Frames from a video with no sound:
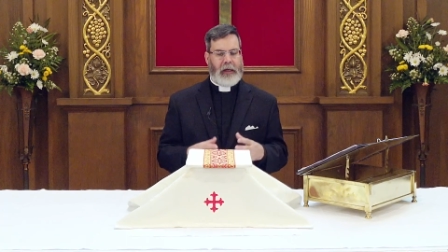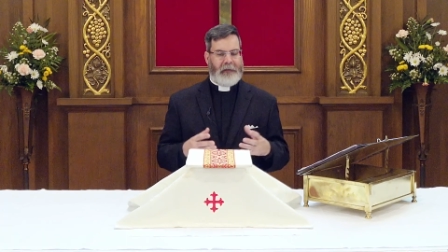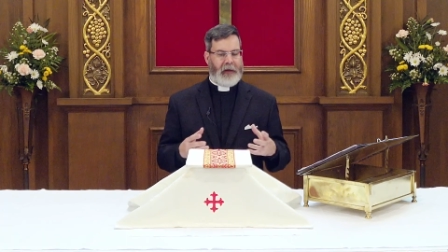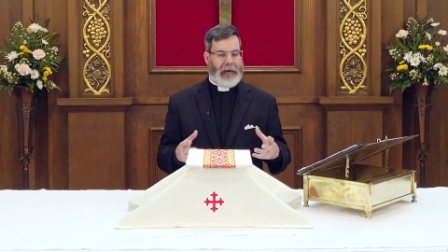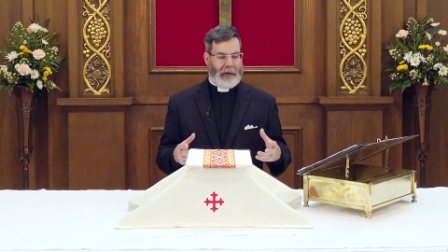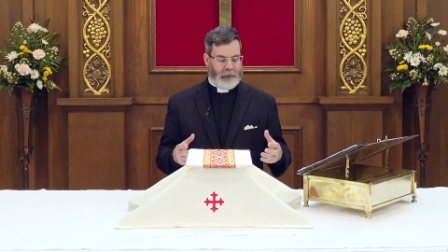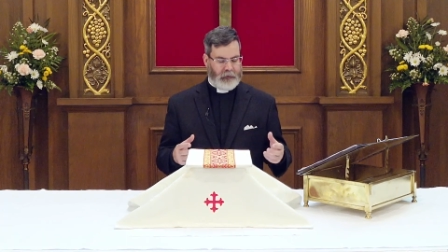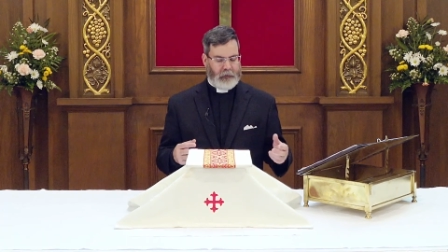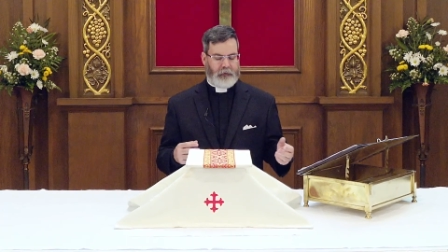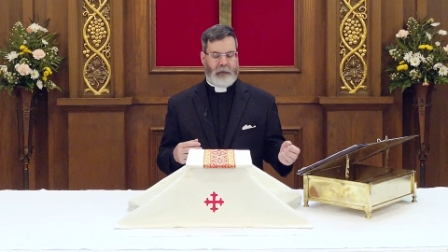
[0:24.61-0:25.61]
And then after
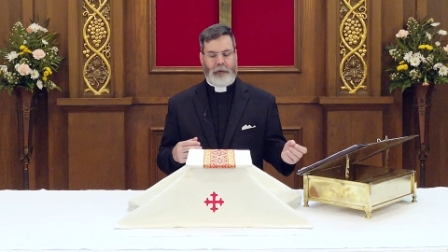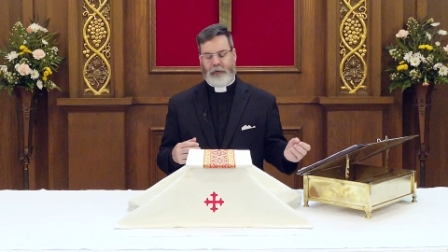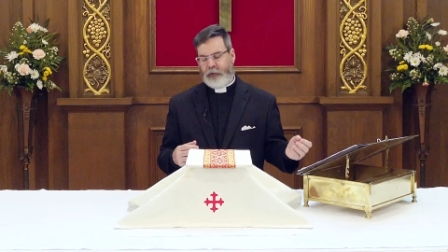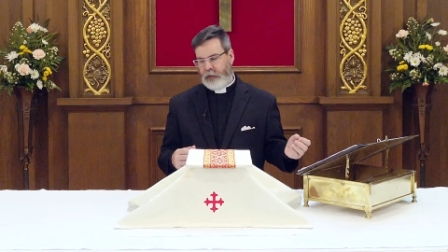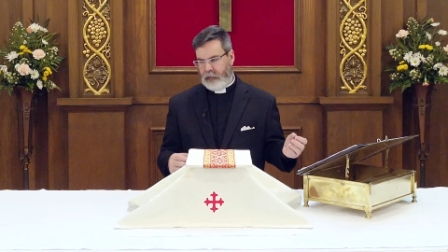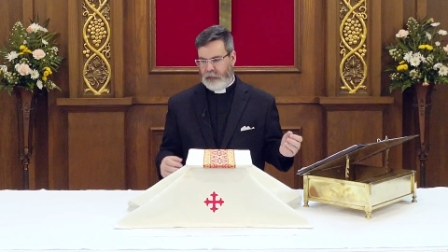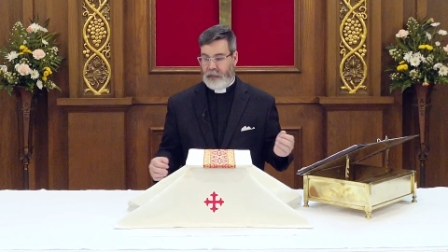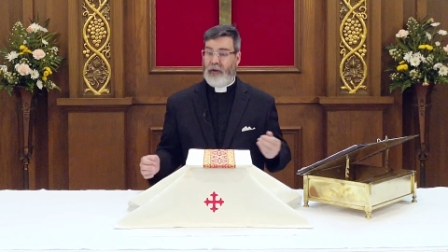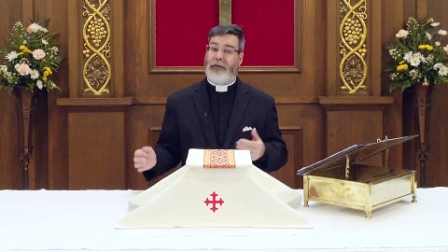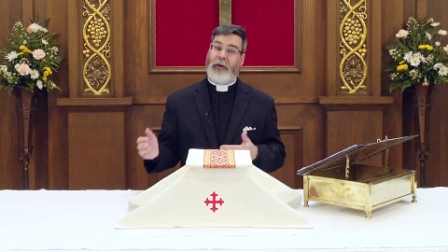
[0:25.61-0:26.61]
the distribution,
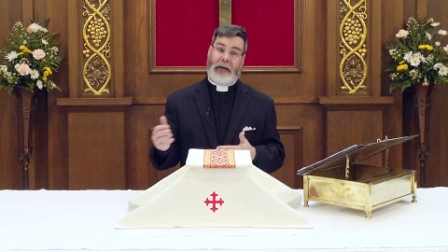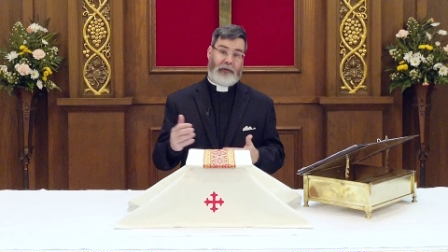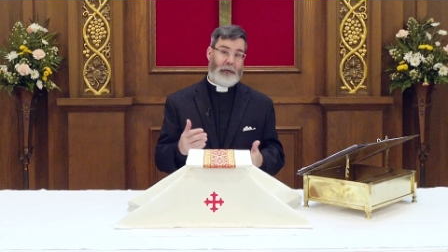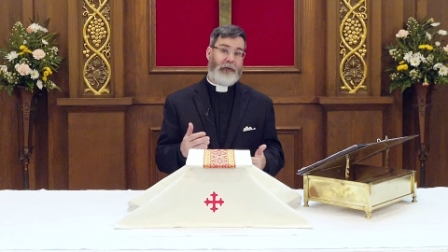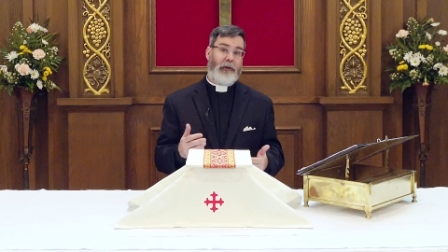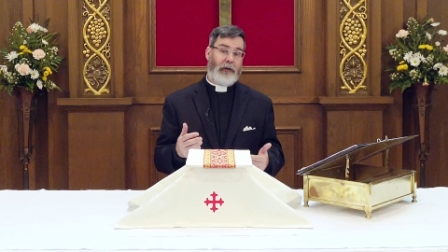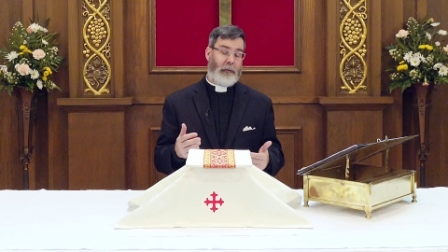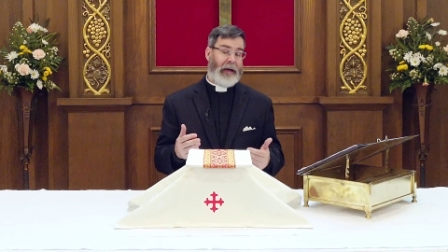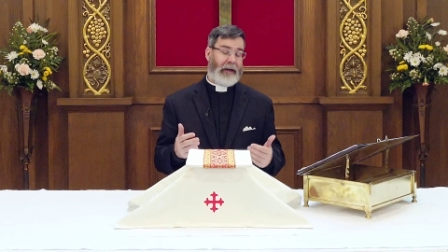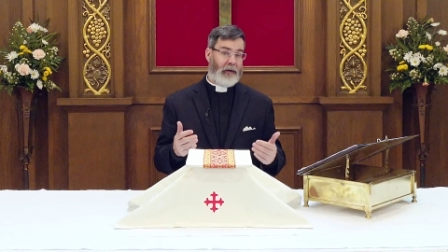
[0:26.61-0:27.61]
the altar has to be
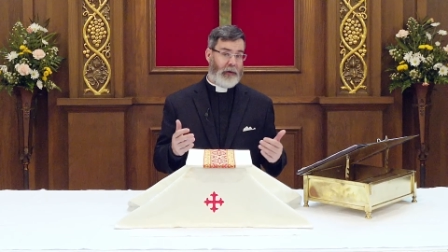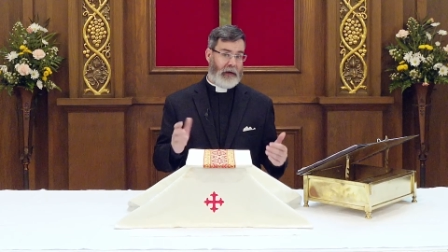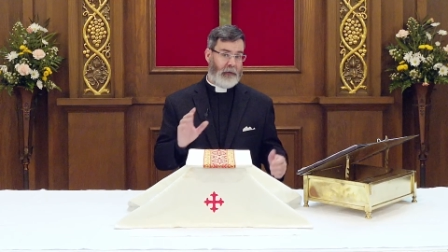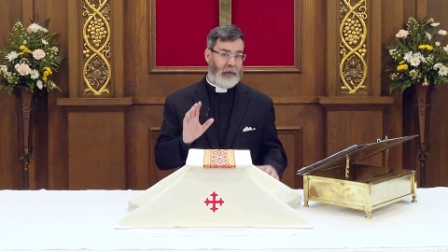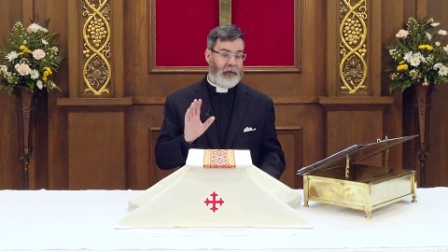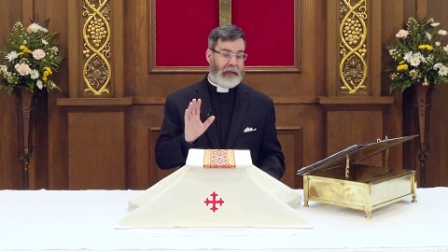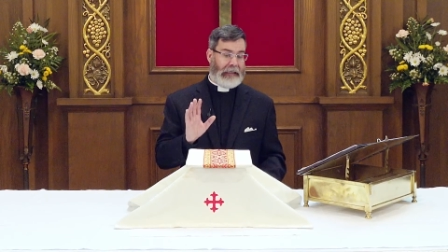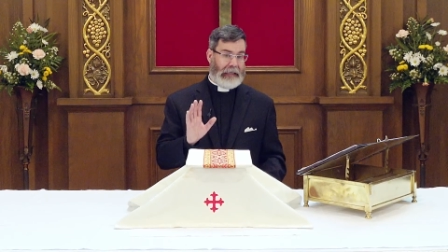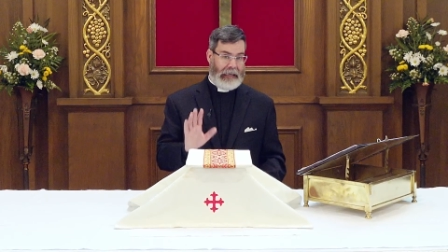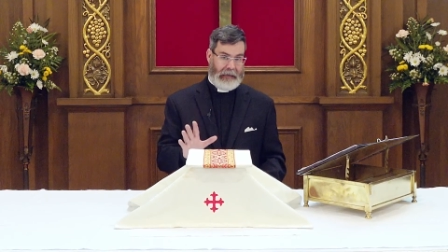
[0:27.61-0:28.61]
turned back around
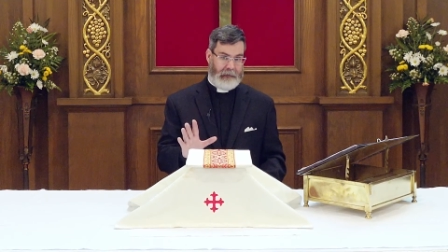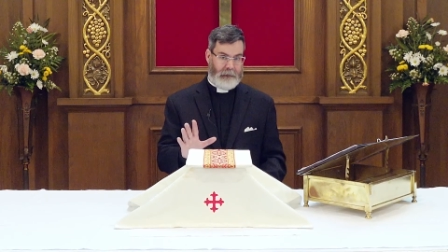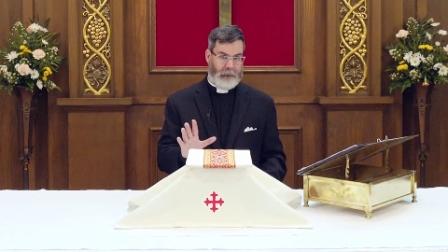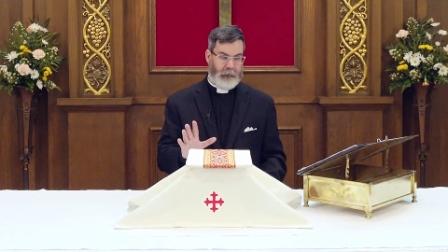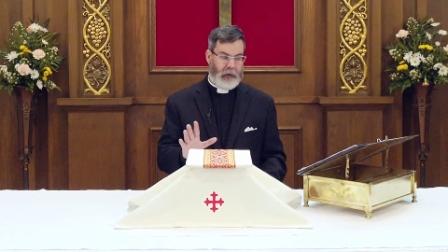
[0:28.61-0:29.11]
again.